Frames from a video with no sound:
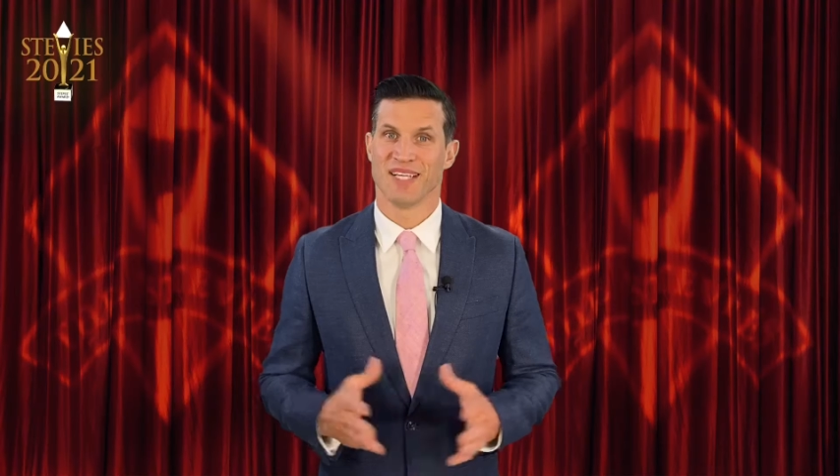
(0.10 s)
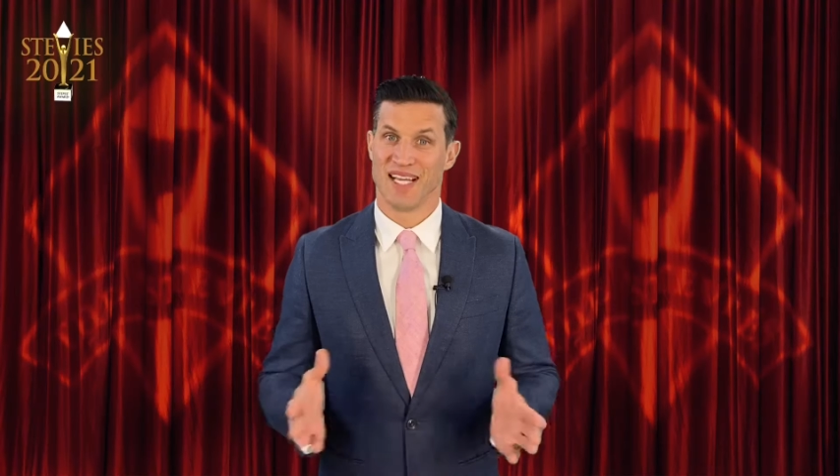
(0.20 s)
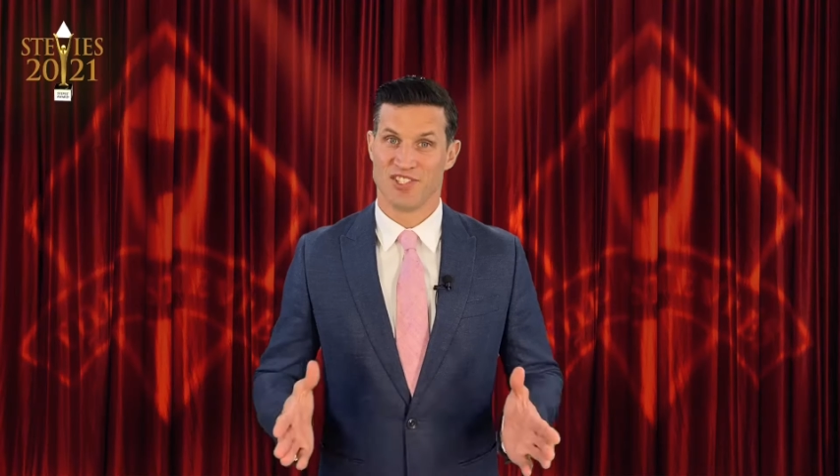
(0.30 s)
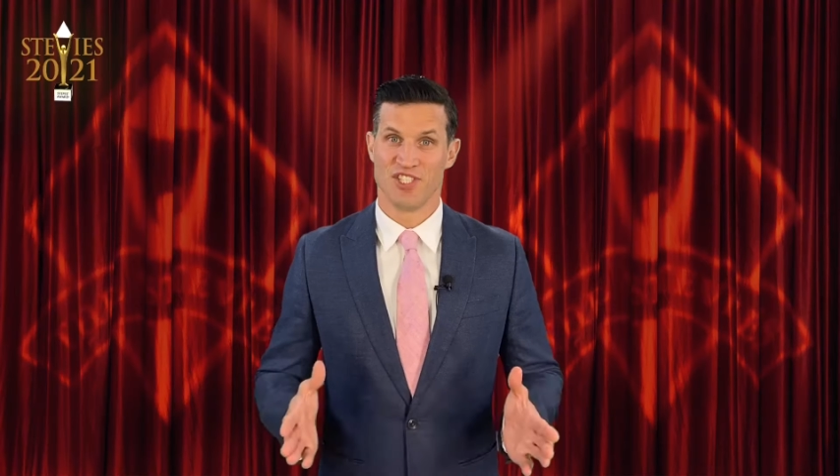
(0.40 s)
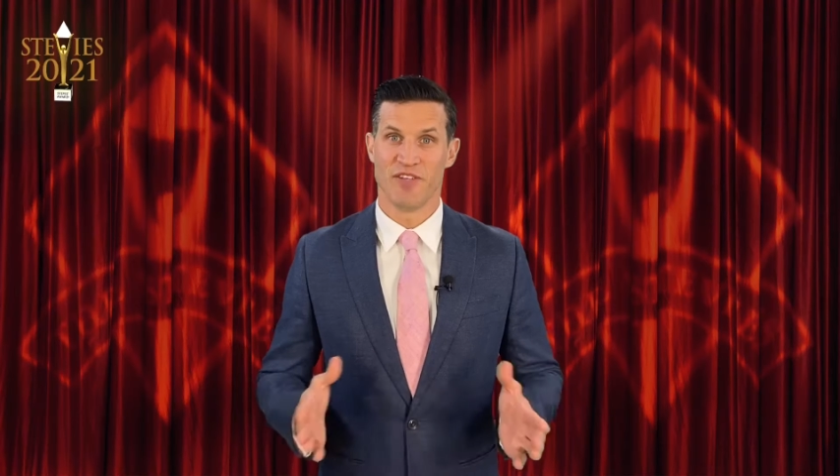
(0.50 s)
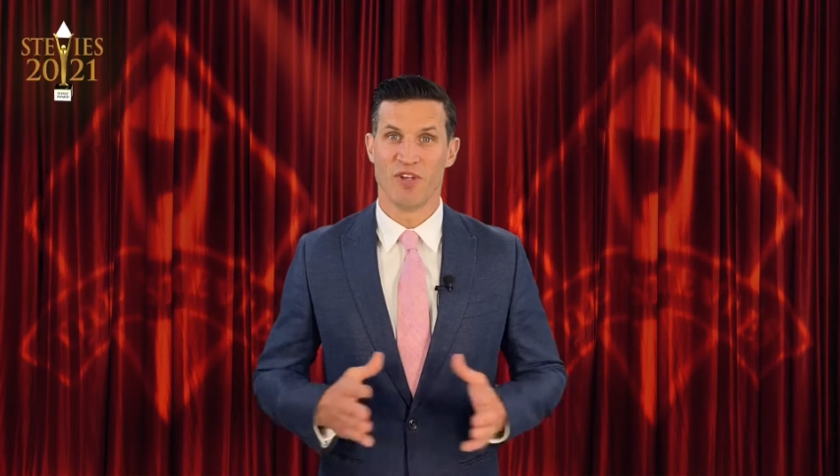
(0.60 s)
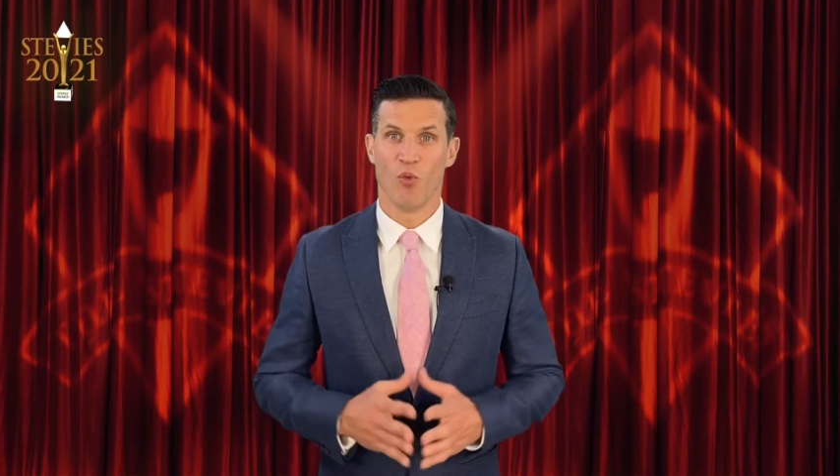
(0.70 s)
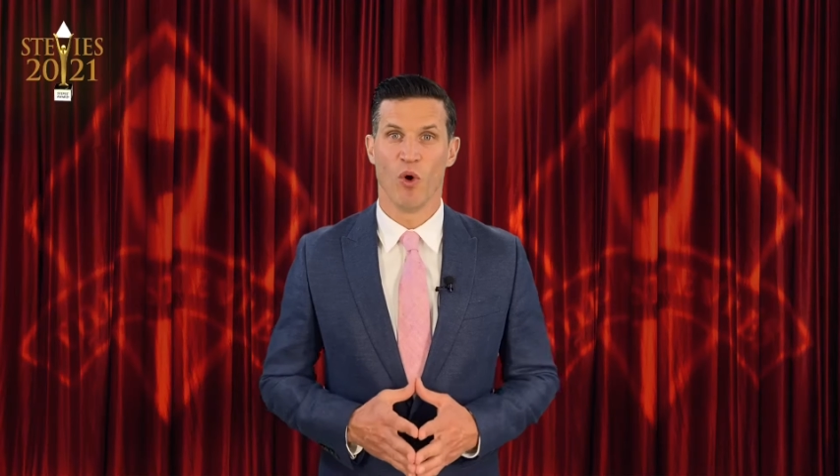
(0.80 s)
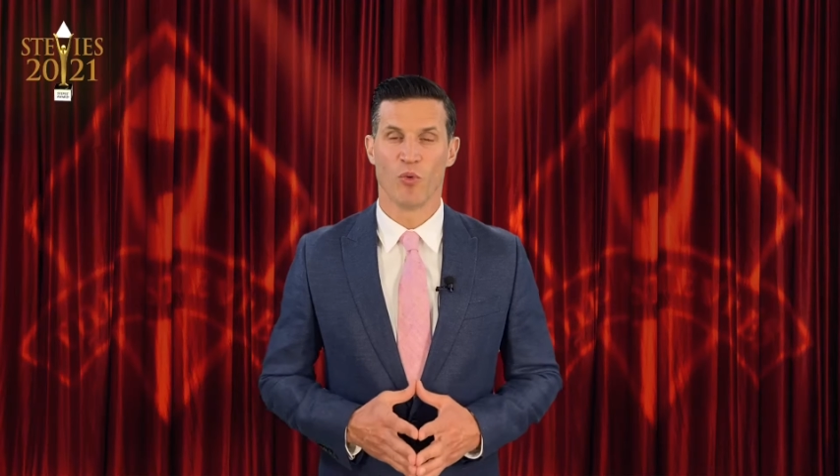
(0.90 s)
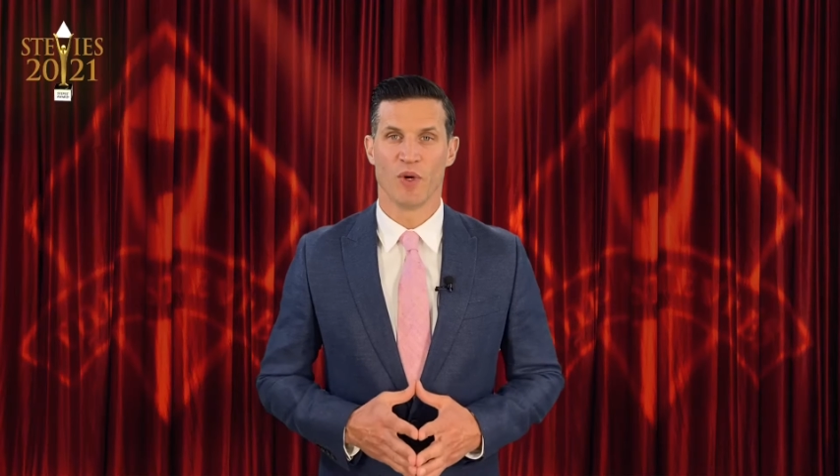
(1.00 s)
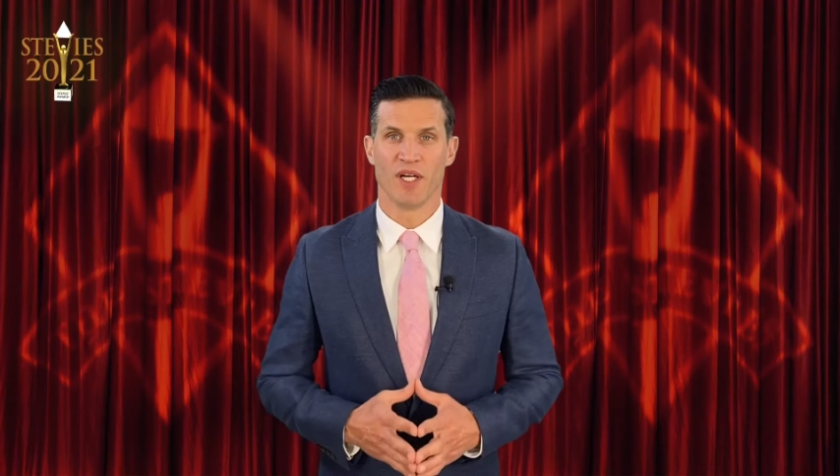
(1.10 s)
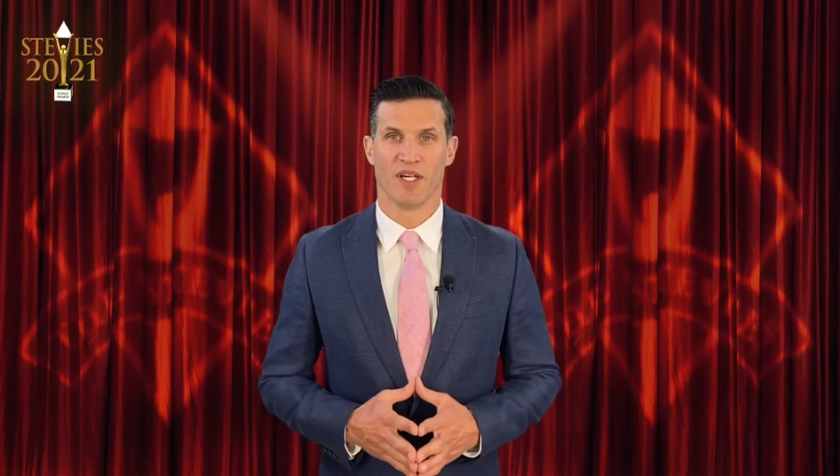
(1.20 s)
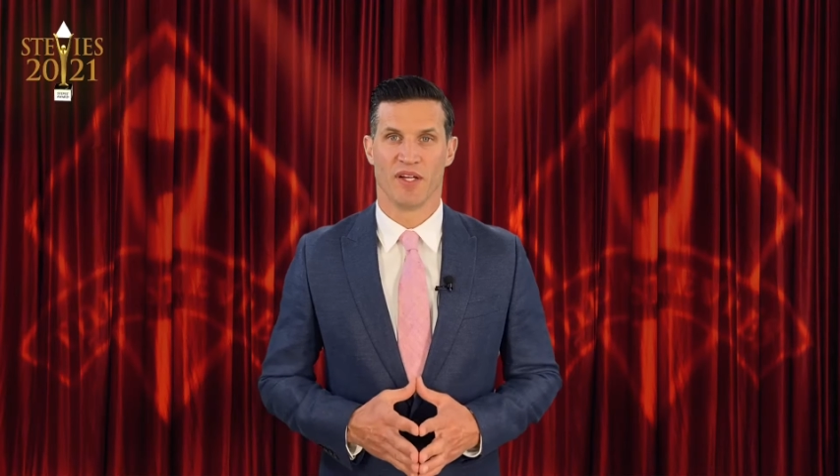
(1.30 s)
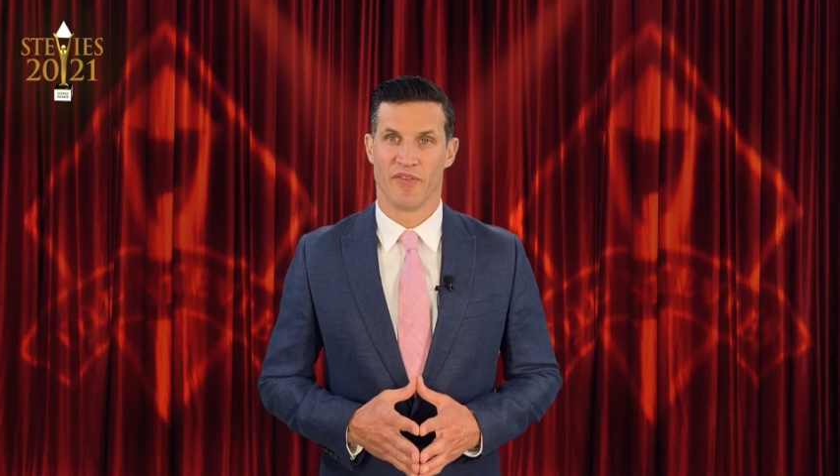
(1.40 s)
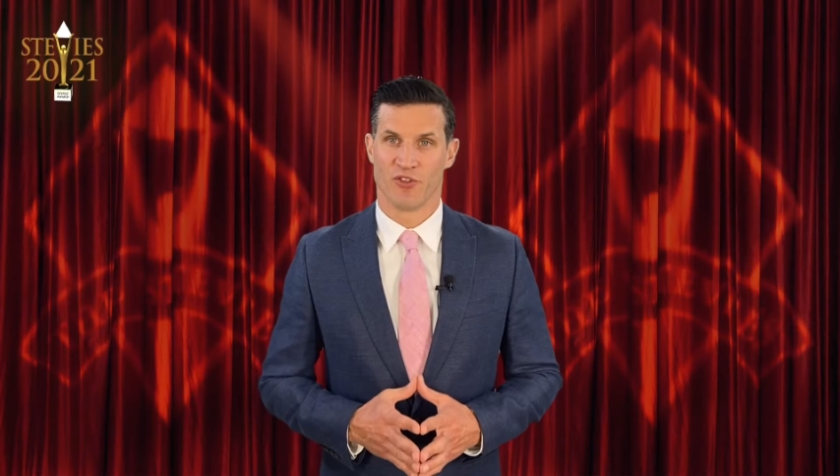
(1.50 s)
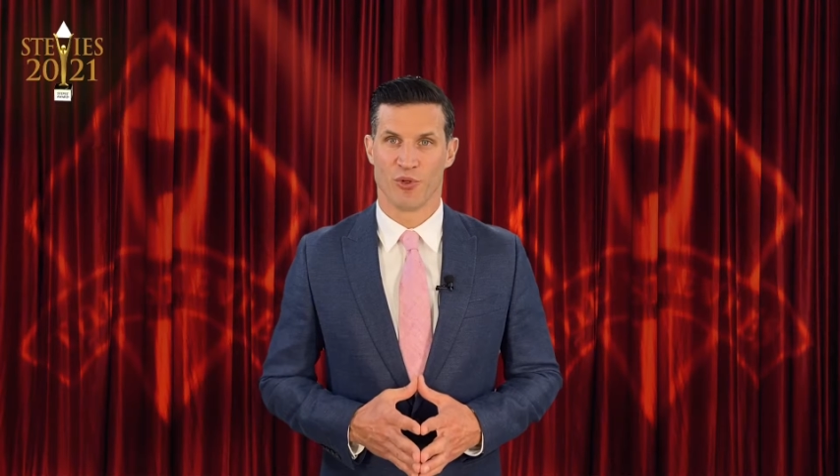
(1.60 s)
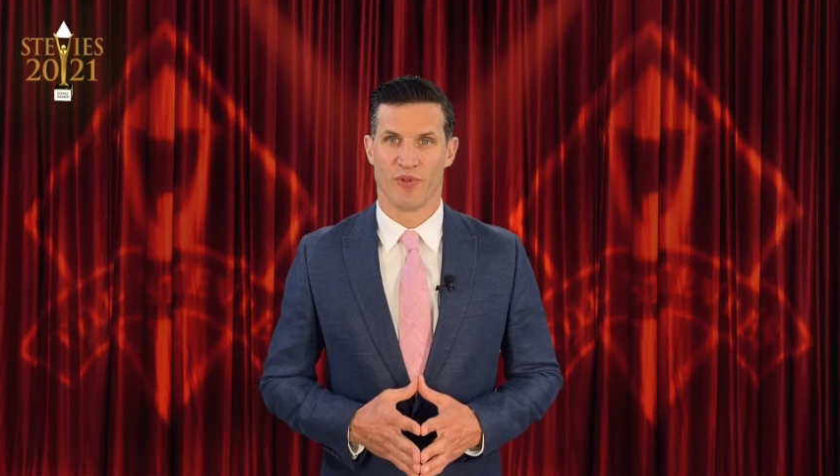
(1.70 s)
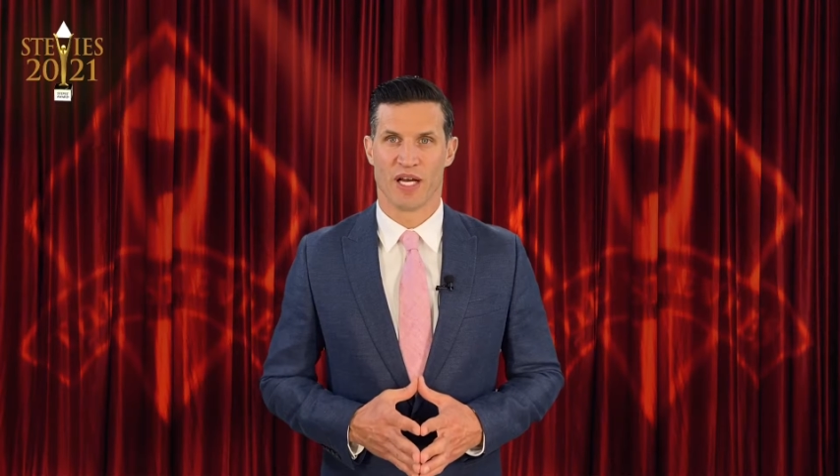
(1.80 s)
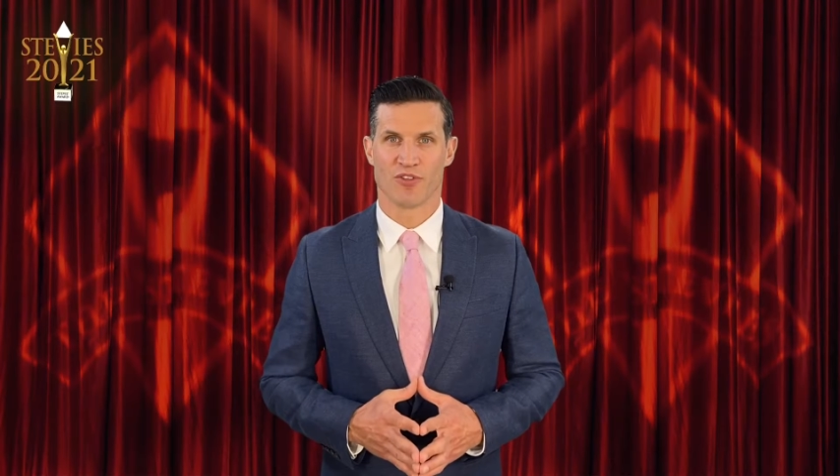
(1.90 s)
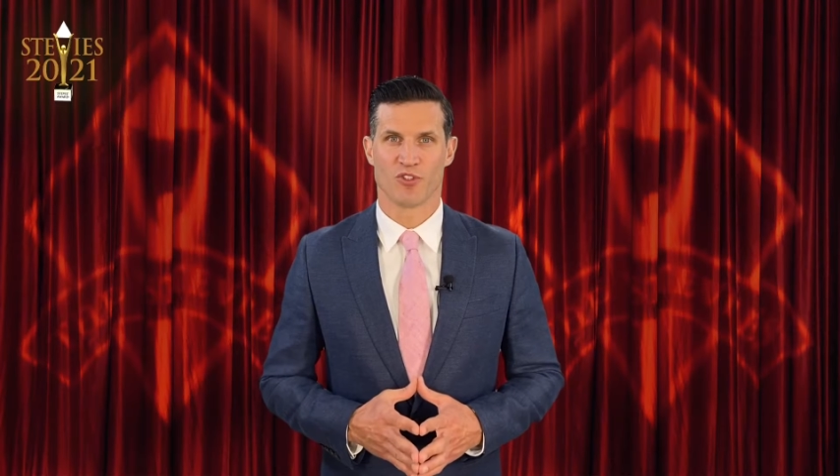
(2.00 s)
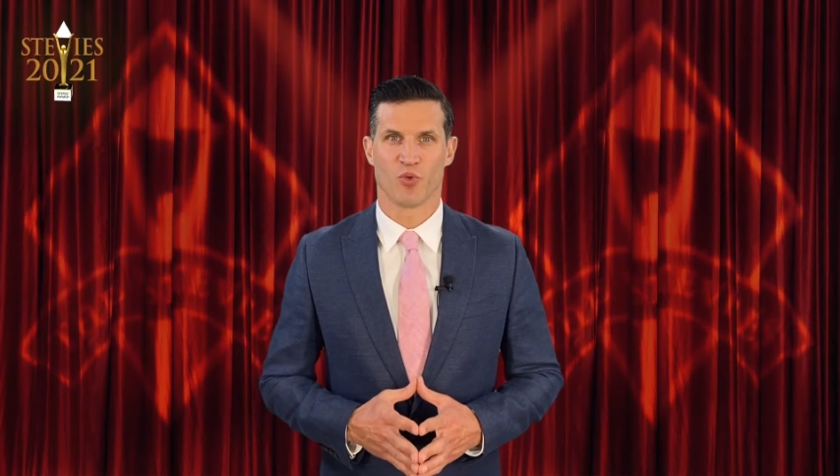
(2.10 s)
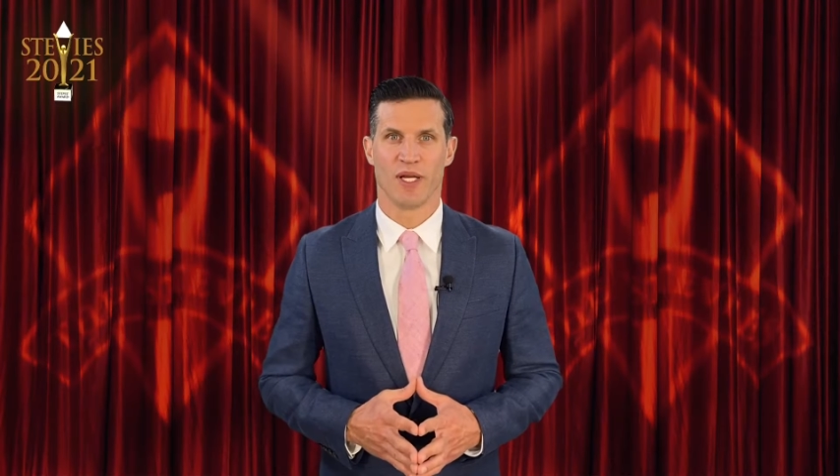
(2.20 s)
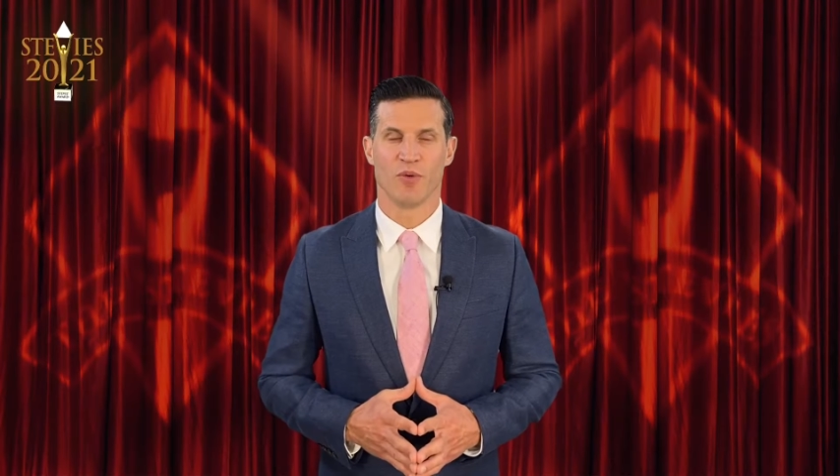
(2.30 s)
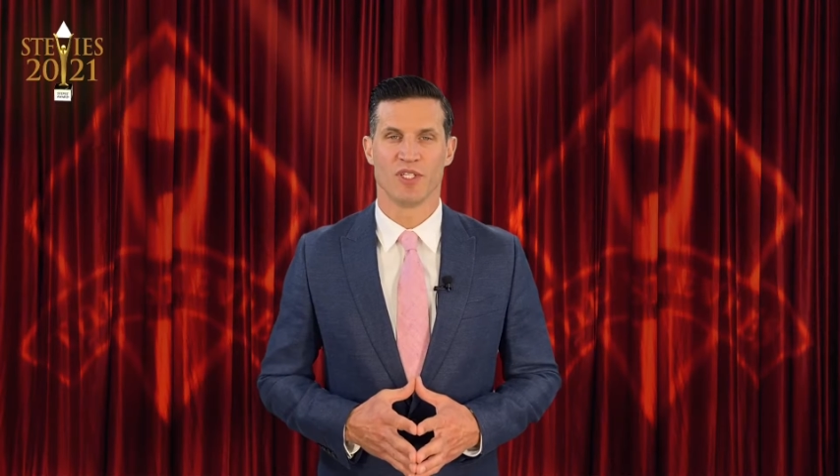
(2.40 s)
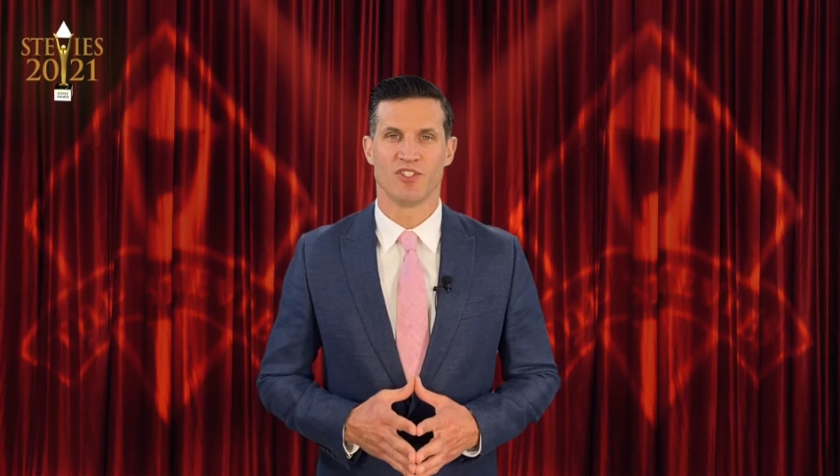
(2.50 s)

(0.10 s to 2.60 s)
a Stevie Award winner in the 2021